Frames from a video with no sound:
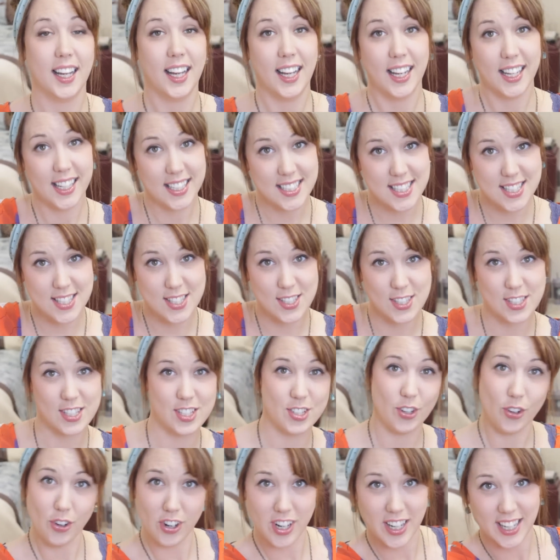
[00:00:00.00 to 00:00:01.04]
It's
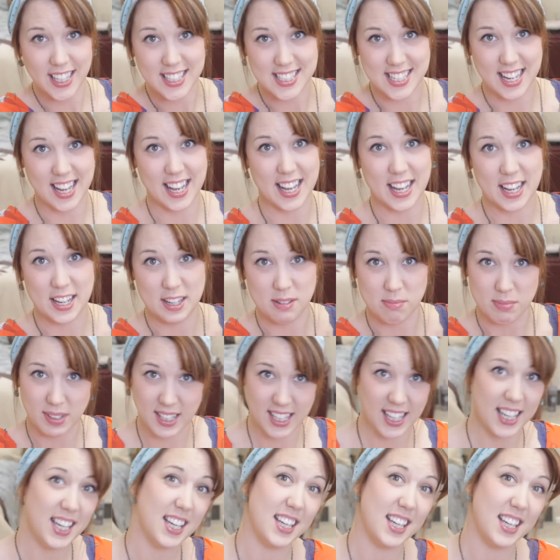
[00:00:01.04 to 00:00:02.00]
story time, kids!